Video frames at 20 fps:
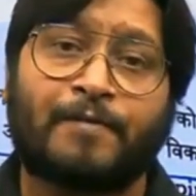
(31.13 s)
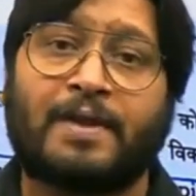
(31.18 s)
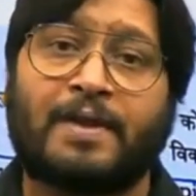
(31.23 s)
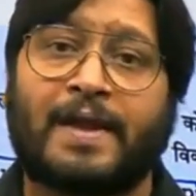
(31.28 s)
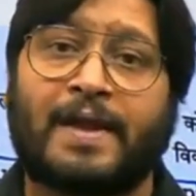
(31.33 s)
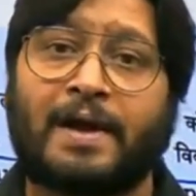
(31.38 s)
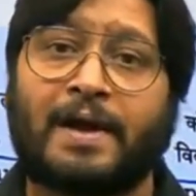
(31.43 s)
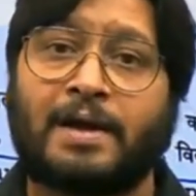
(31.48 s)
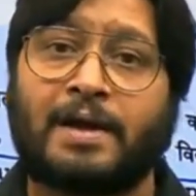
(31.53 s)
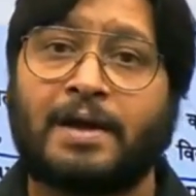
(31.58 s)

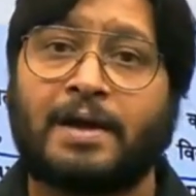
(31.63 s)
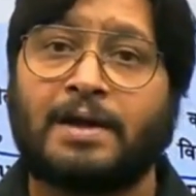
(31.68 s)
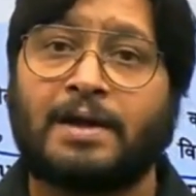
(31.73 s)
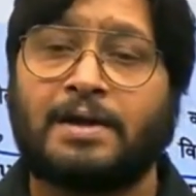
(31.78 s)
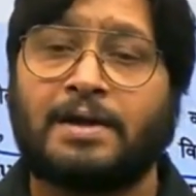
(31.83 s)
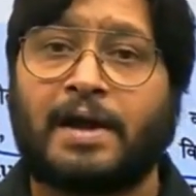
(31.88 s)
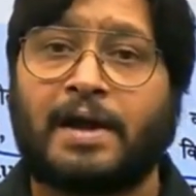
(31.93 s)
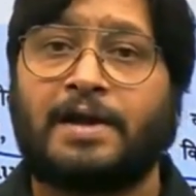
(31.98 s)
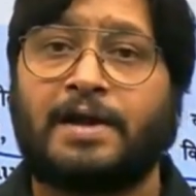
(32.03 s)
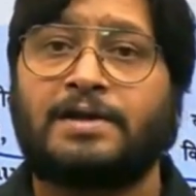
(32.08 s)
that
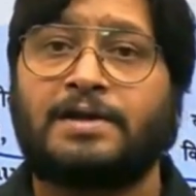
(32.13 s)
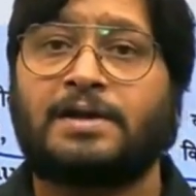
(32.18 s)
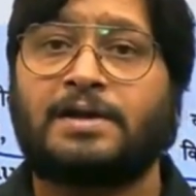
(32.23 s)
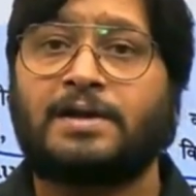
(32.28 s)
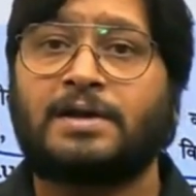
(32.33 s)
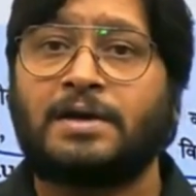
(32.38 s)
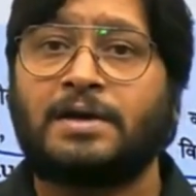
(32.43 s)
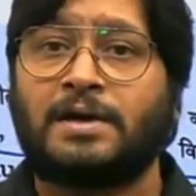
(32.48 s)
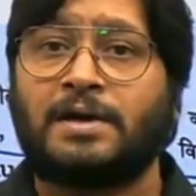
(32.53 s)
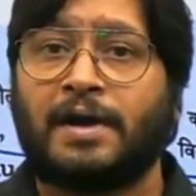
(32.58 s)
there is a
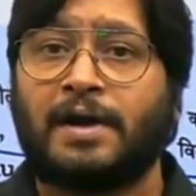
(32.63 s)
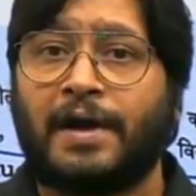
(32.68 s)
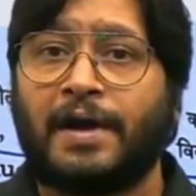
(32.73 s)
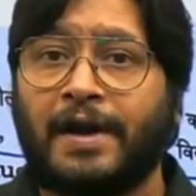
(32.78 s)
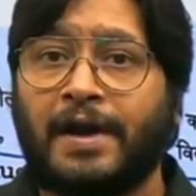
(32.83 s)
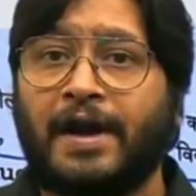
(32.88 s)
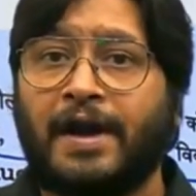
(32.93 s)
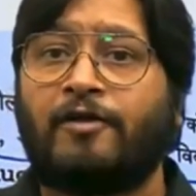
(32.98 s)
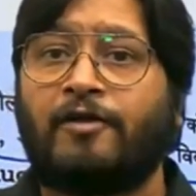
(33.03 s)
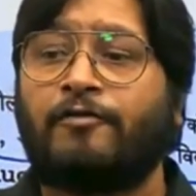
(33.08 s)

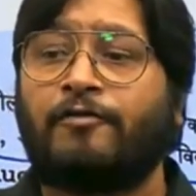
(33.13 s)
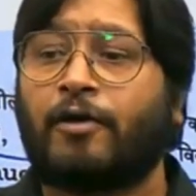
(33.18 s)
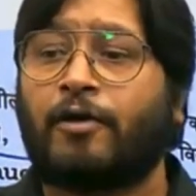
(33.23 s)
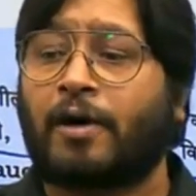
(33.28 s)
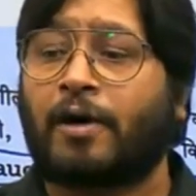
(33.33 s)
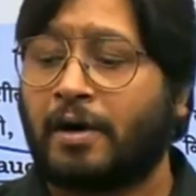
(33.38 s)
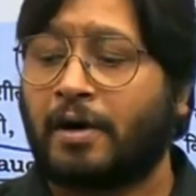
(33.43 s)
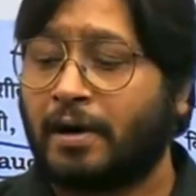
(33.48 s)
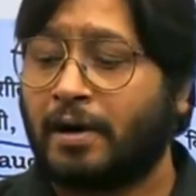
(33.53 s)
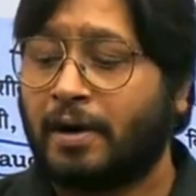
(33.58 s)
need
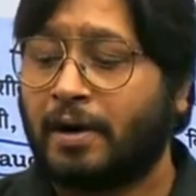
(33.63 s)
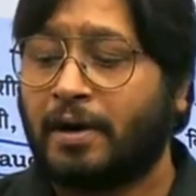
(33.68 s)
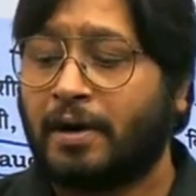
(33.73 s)
for